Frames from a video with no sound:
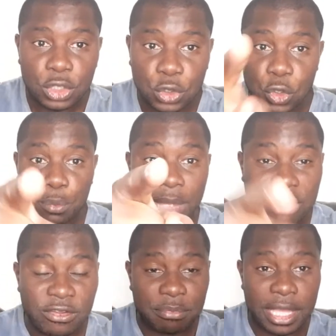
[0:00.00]
do
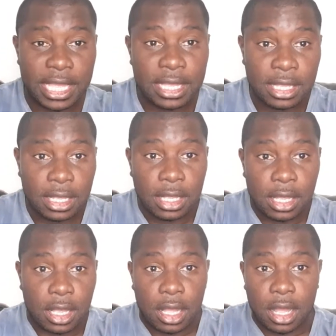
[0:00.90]
bear with me.
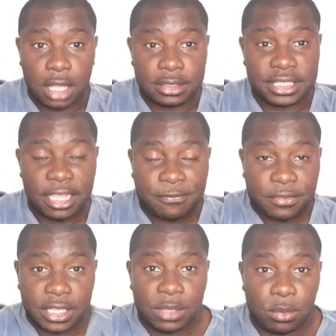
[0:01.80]
I
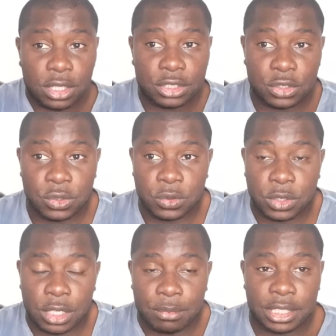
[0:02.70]
definitely want to
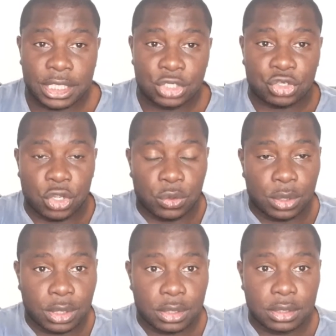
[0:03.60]
do an intro
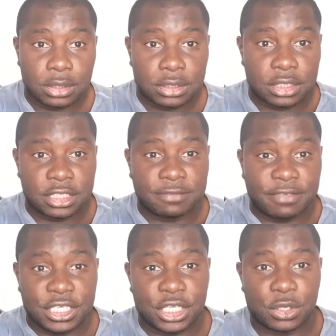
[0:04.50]
to this
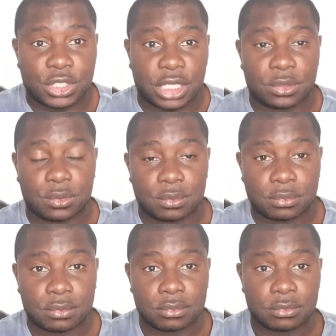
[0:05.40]
video channel,
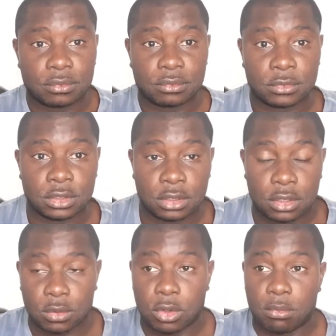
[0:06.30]

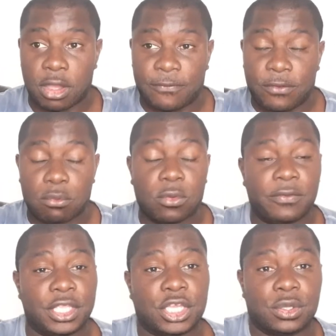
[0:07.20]
or my football
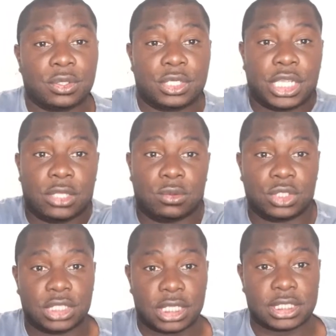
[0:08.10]
video channel,
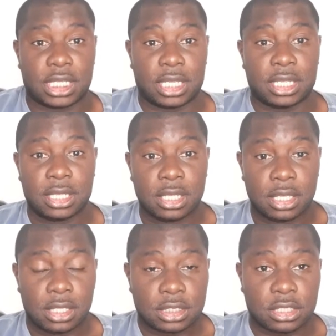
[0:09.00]
should I say.
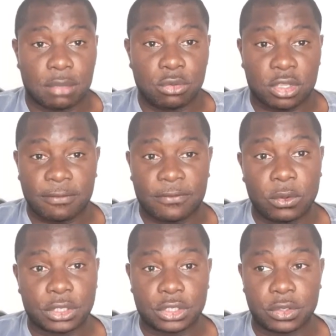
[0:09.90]
So I'm looking
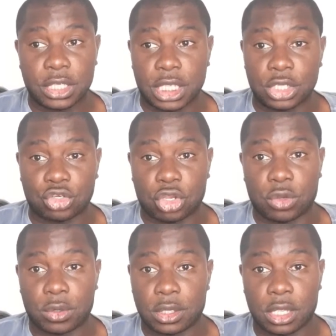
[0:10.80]
forward to doing the
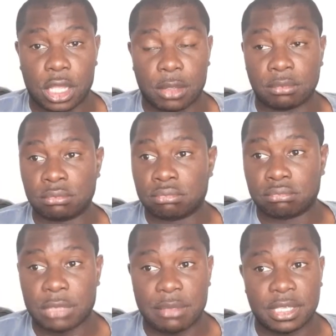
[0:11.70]
intro,
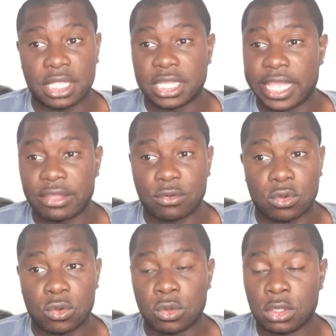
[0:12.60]
maybe in the near
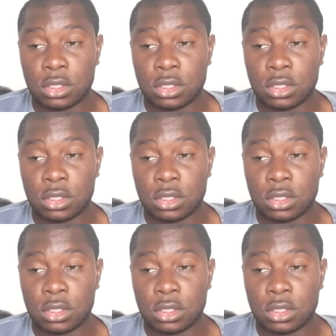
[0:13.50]
or